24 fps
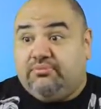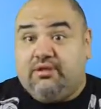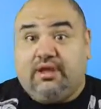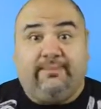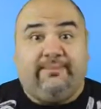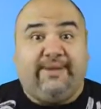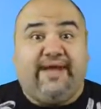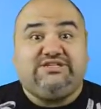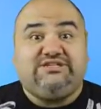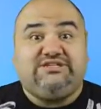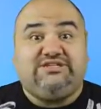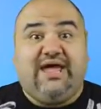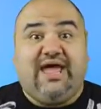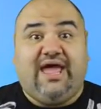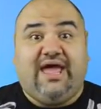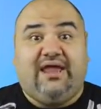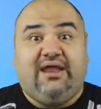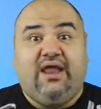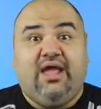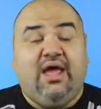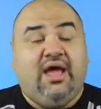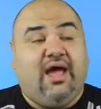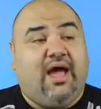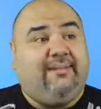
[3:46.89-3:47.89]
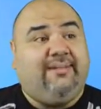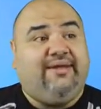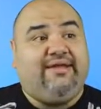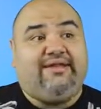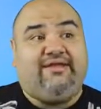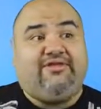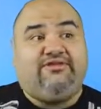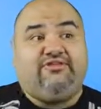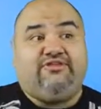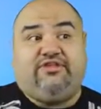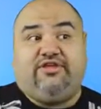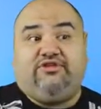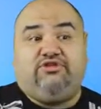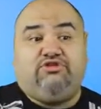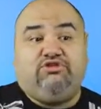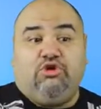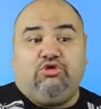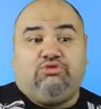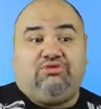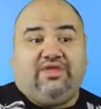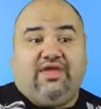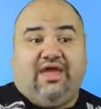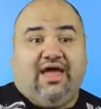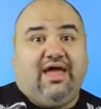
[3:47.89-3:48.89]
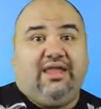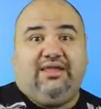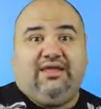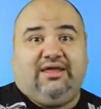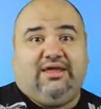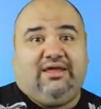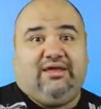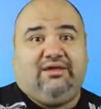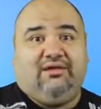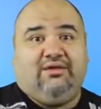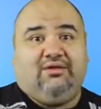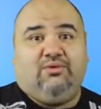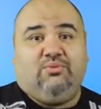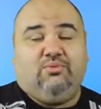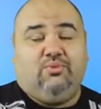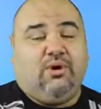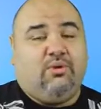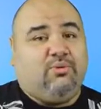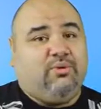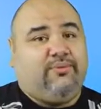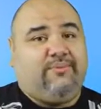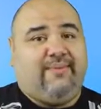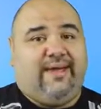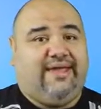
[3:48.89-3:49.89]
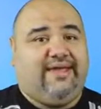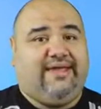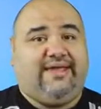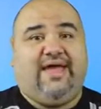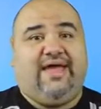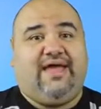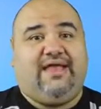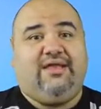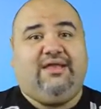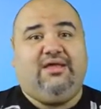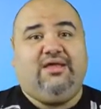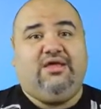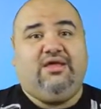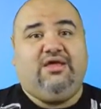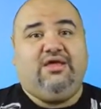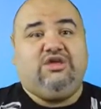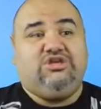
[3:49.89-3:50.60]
Imagine that. I mean, there's no telling what we might get.